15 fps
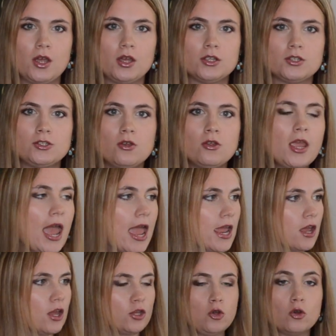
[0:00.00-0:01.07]
So again,
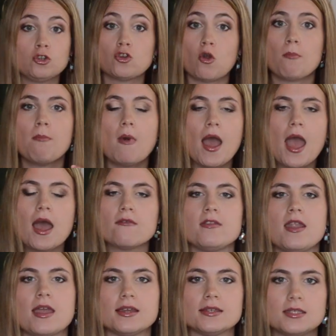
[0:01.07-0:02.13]
your job might have
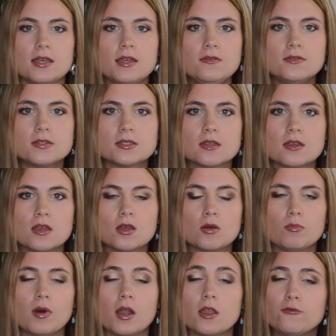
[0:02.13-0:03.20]
negatives,
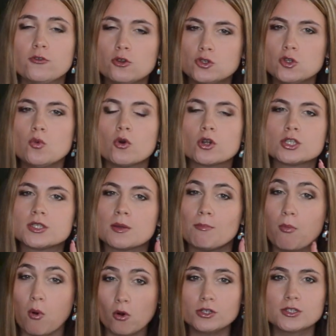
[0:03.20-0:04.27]
but if you do what is
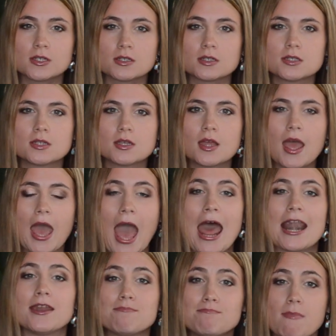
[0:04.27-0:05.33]
important and
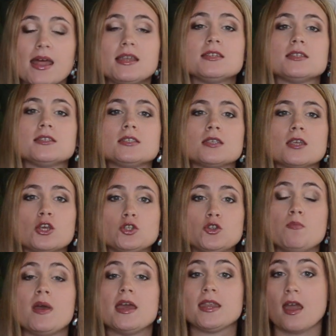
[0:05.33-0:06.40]
it matters to
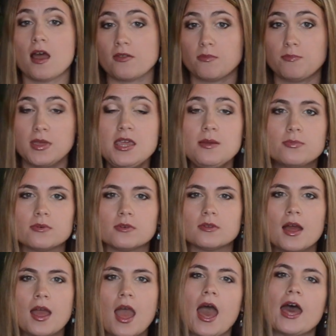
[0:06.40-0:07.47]
many other people
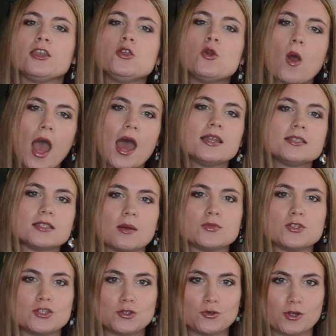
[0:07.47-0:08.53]
and you add
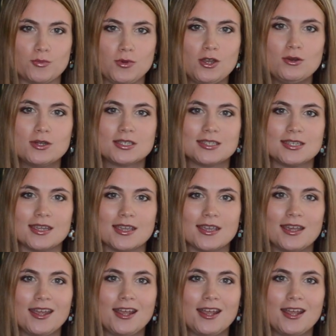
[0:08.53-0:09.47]
something to community,